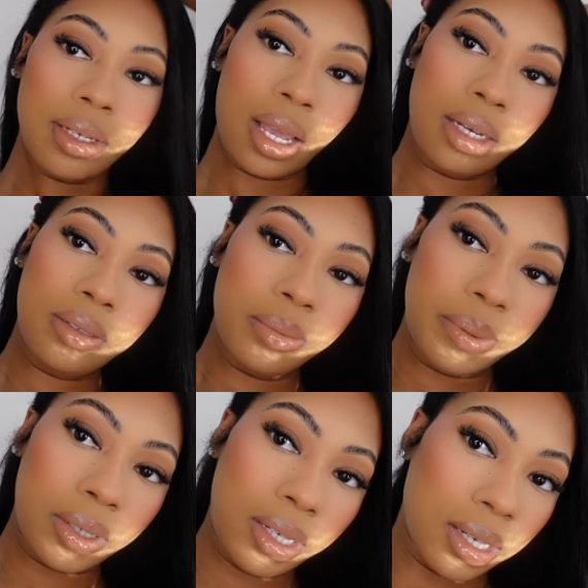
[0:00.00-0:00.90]
I do
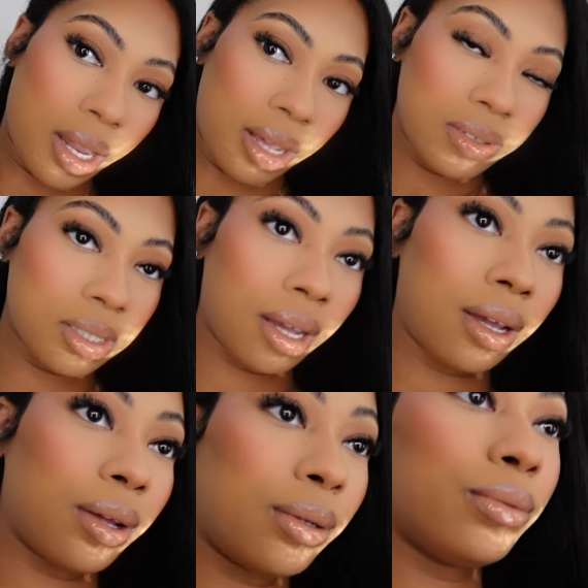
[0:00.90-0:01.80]
beauty and
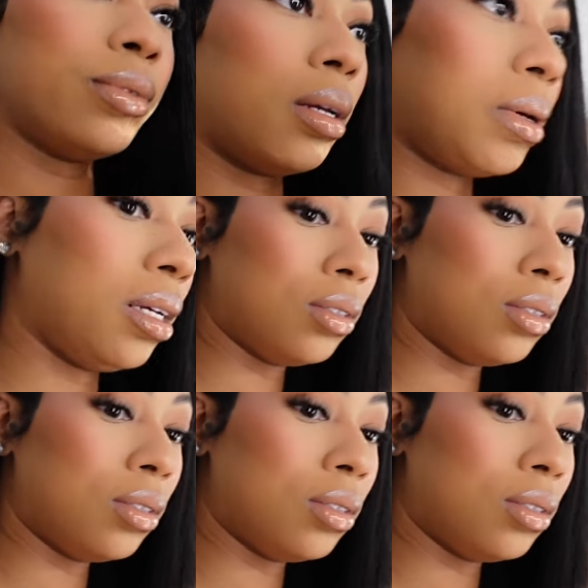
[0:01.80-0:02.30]
lifestyle on my